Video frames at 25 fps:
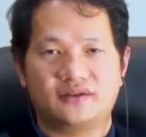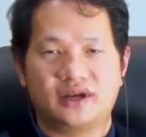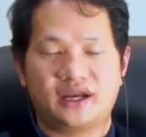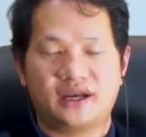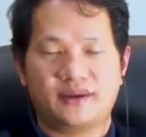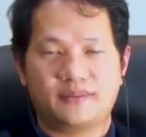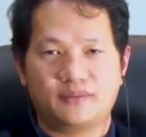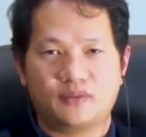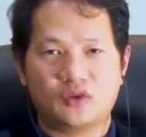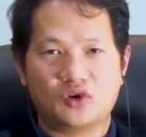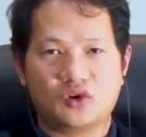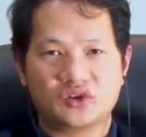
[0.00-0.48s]

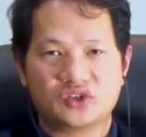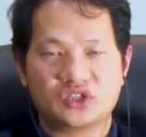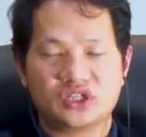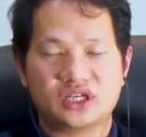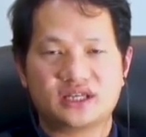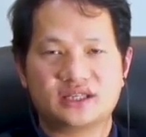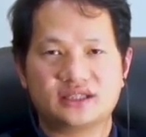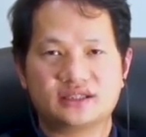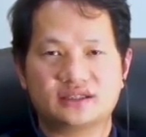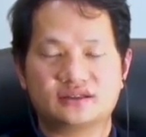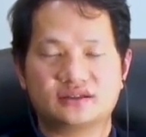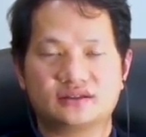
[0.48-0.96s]
have more
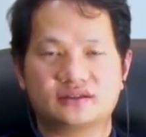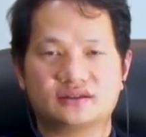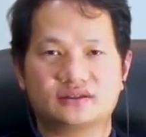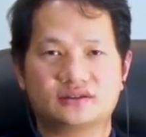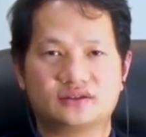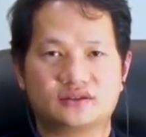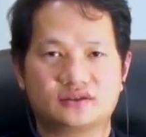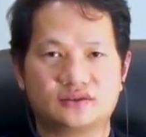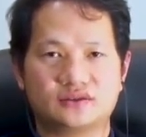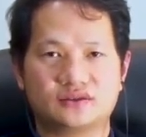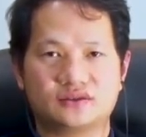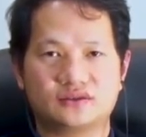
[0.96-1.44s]
chance
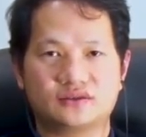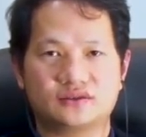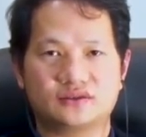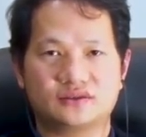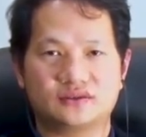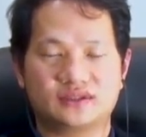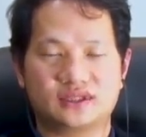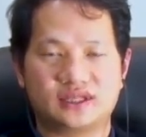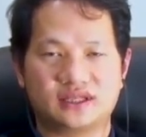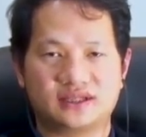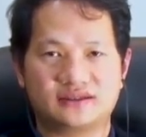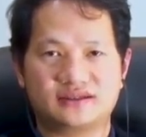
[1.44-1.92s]

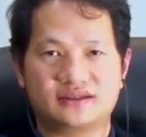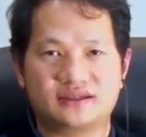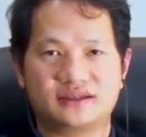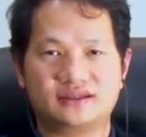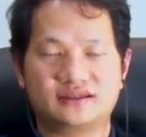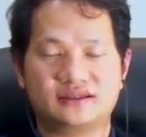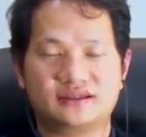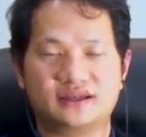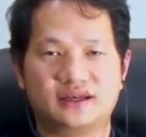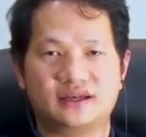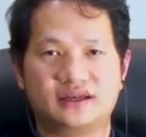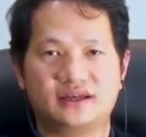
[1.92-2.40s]
to
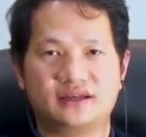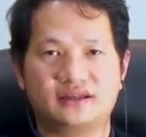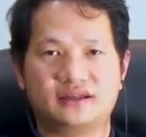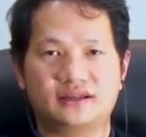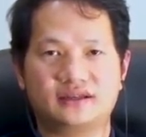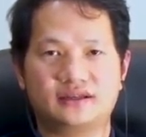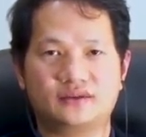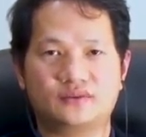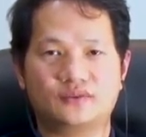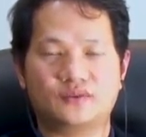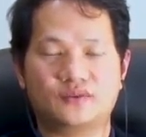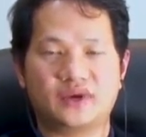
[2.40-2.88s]
success,
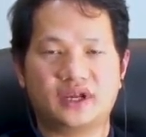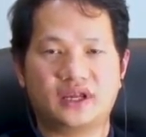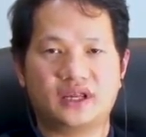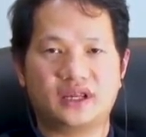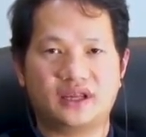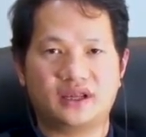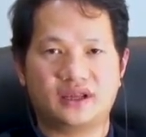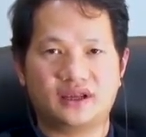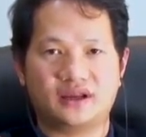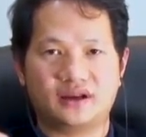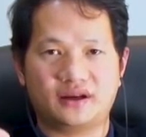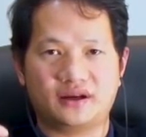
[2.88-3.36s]
and
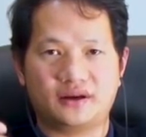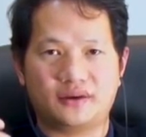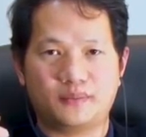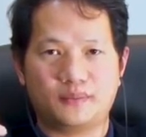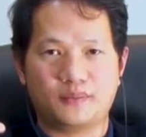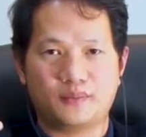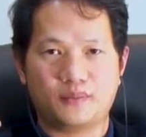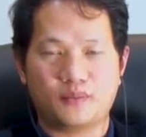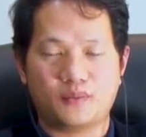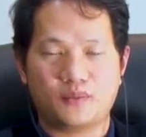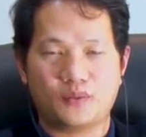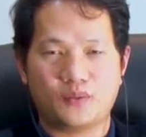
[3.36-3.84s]
we
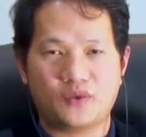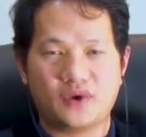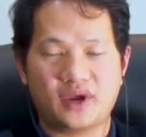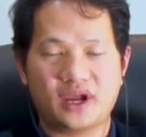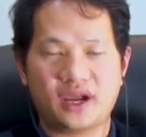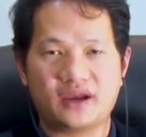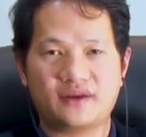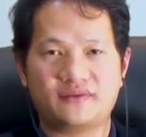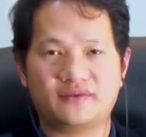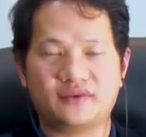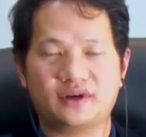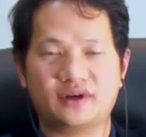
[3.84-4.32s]

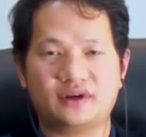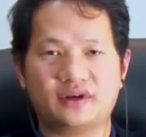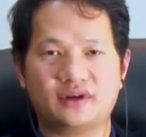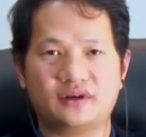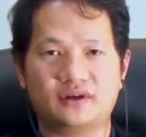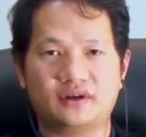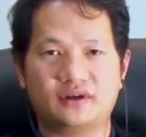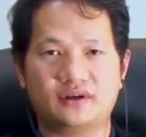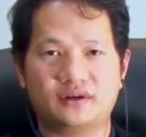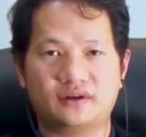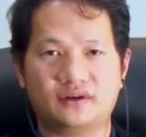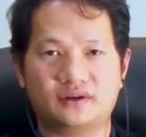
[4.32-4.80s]
have
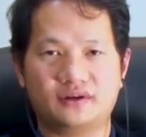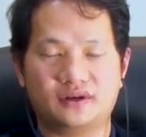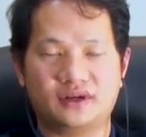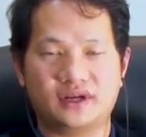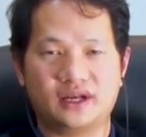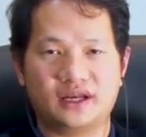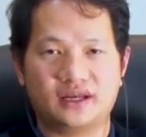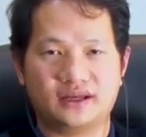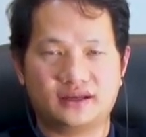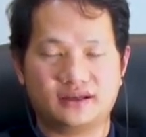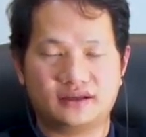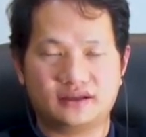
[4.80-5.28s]

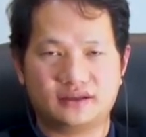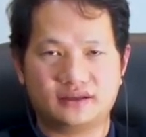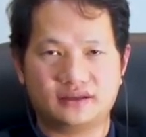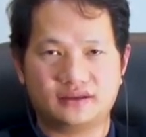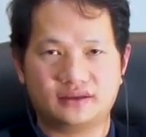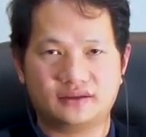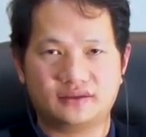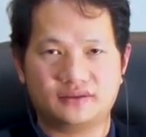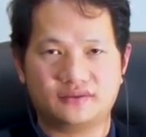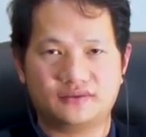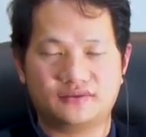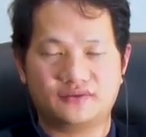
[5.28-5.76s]
a
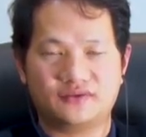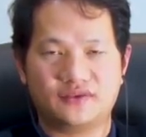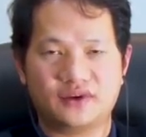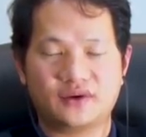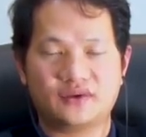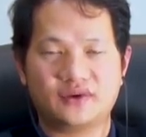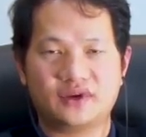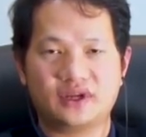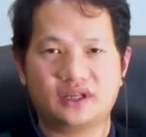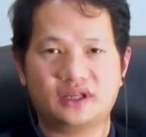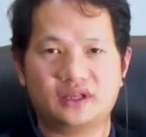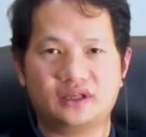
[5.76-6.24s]

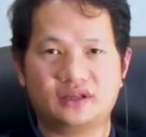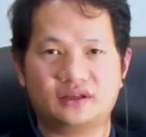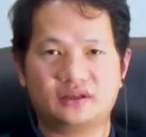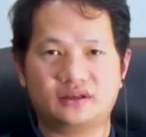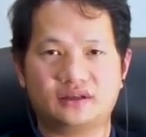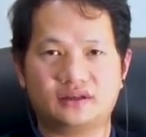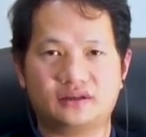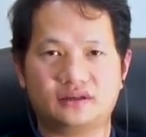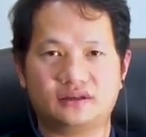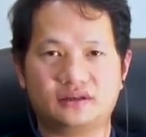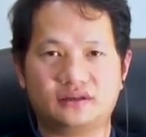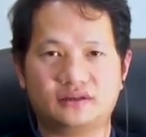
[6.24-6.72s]
very
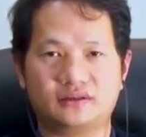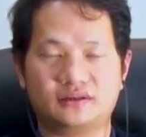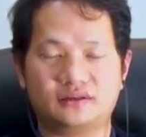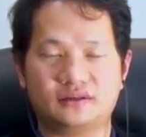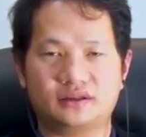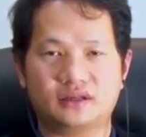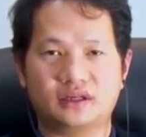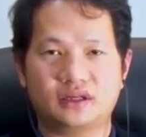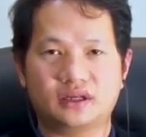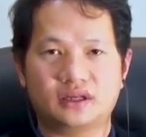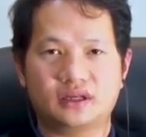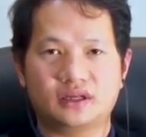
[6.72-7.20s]

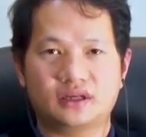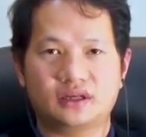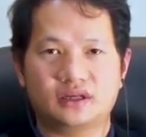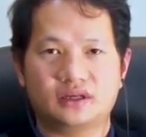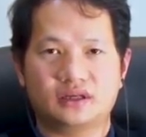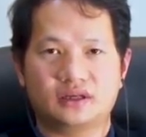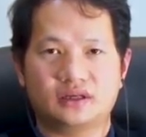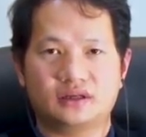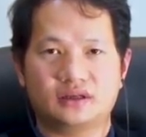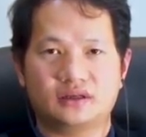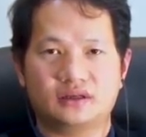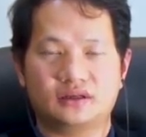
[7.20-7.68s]

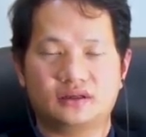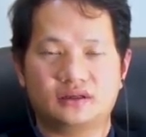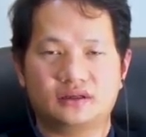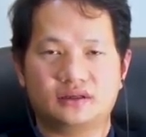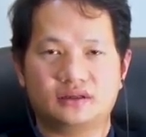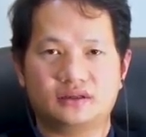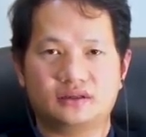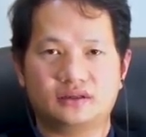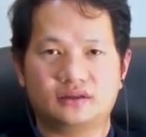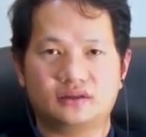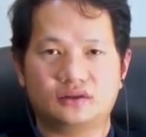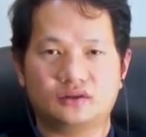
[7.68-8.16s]

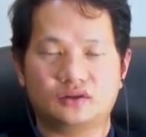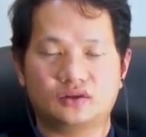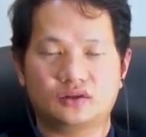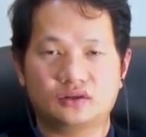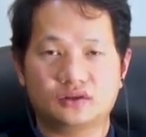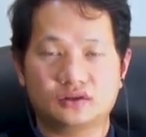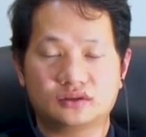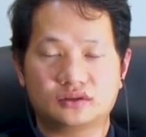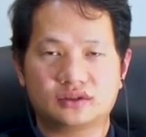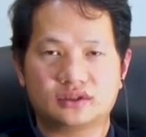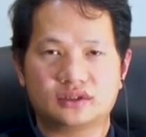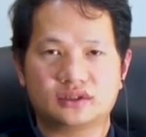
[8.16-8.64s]

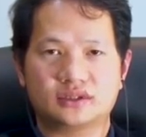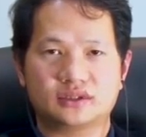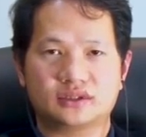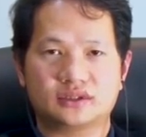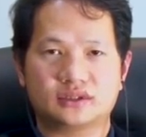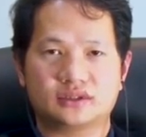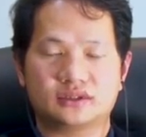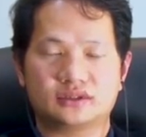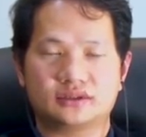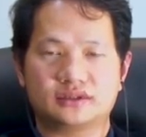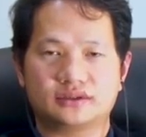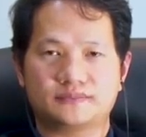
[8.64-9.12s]
good
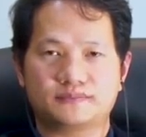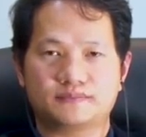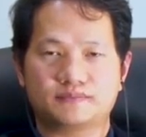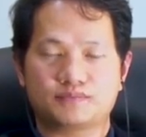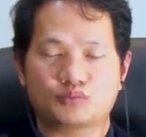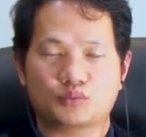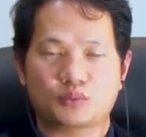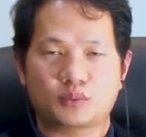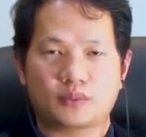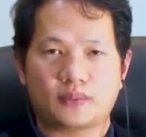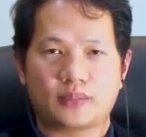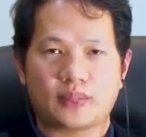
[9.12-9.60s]

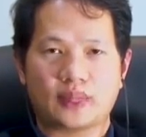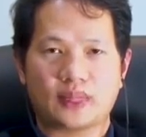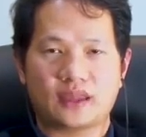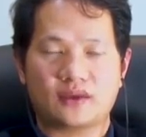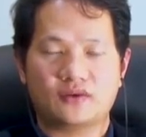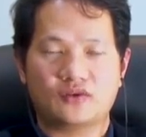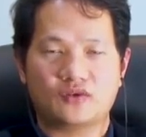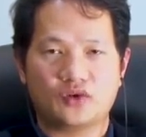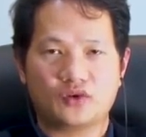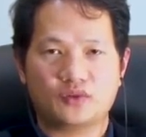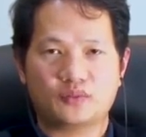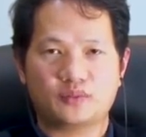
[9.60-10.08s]

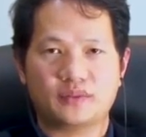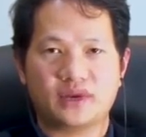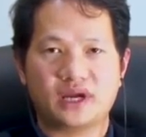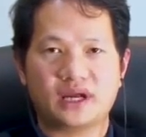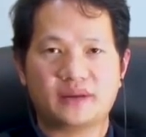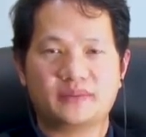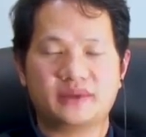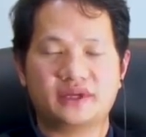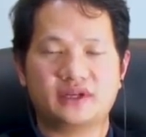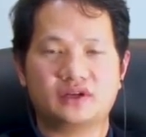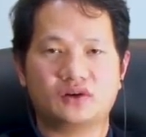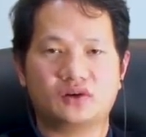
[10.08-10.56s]

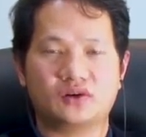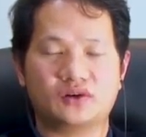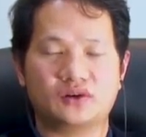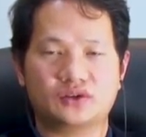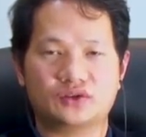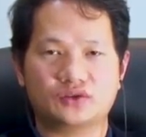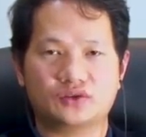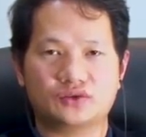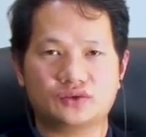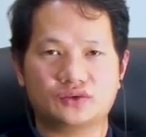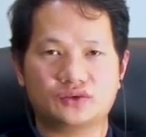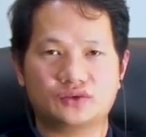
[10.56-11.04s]
roadmap in
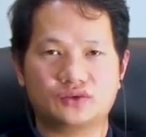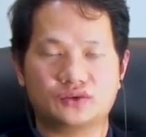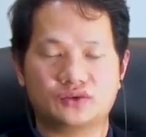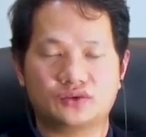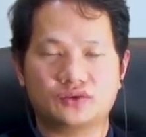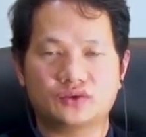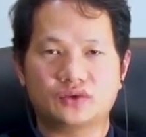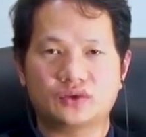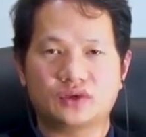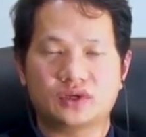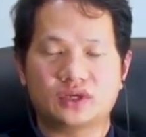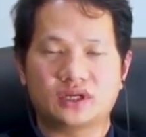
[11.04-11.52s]
order
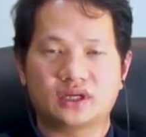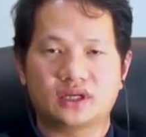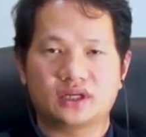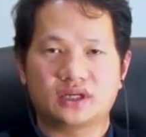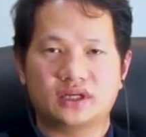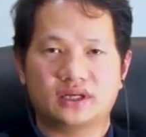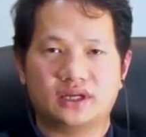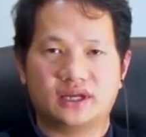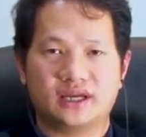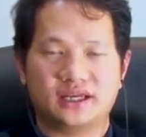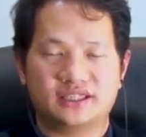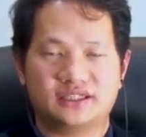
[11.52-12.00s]
to
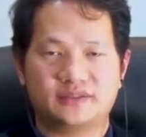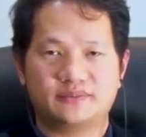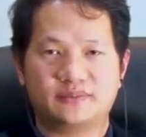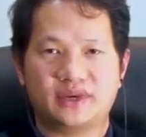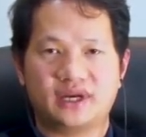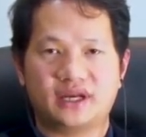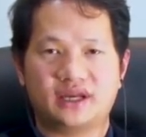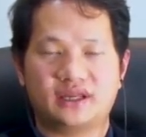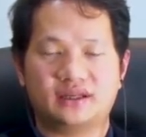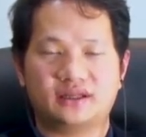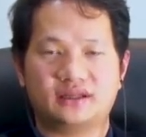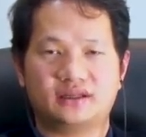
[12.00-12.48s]

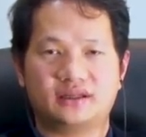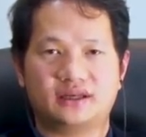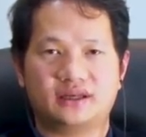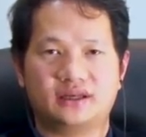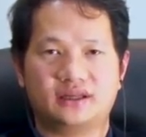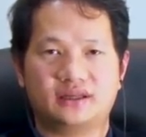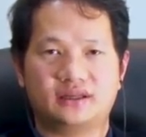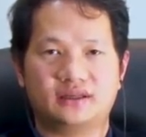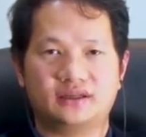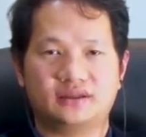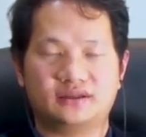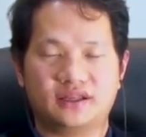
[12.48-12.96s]
expand
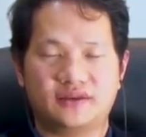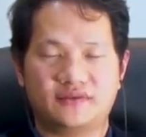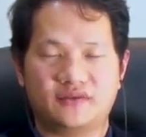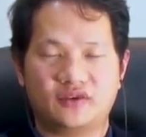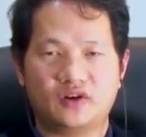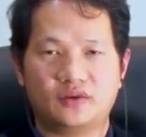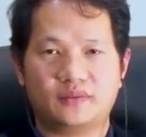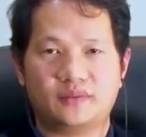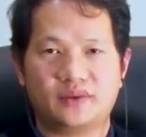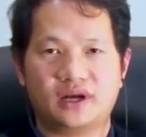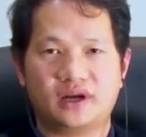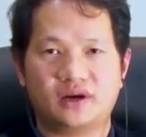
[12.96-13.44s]
and
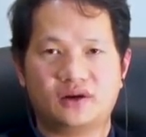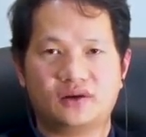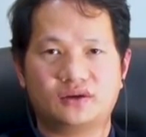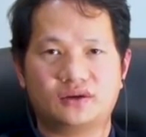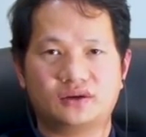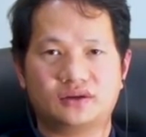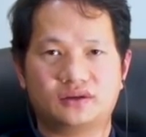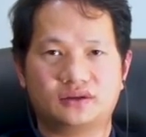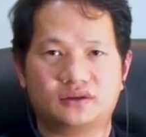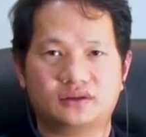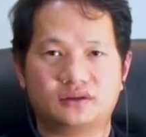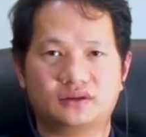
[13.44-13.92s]
develop
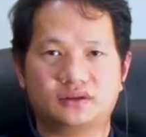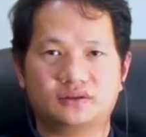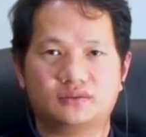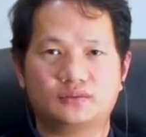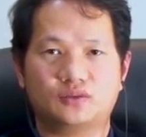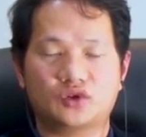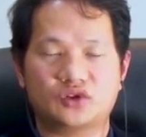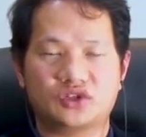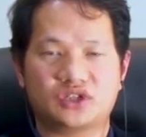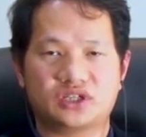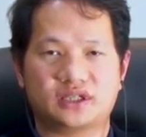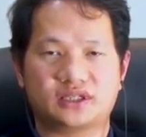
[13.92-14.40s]
our
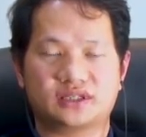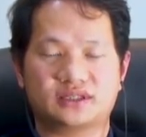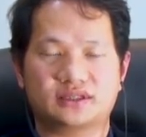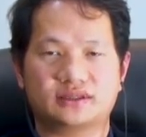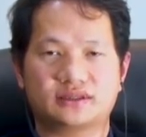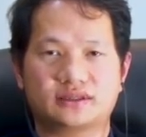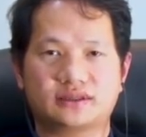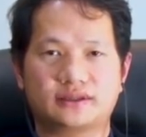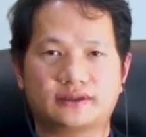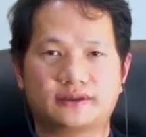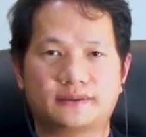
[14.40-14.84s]
projects.